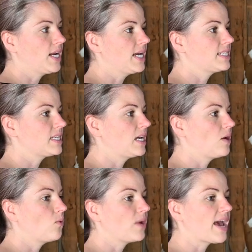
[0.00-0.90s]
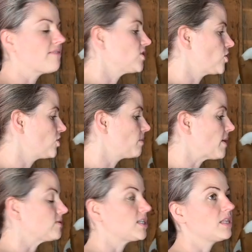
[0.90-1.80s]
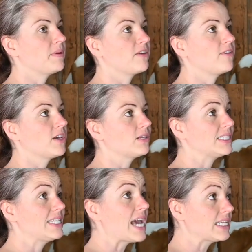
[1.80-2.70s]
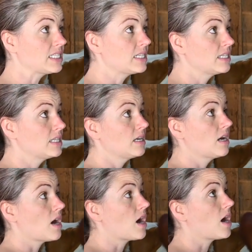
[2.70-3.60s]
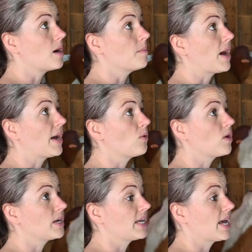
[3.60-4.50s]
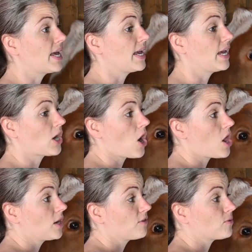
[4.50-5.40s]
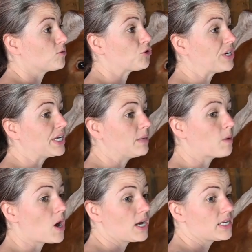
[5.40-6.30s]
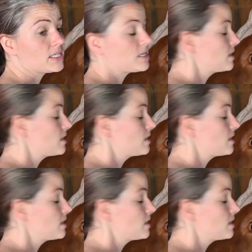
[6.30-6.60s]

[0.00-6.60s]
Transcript: nicely. We haven't turned them out into the big fields yet. I want to get a collar from Trinkety Paws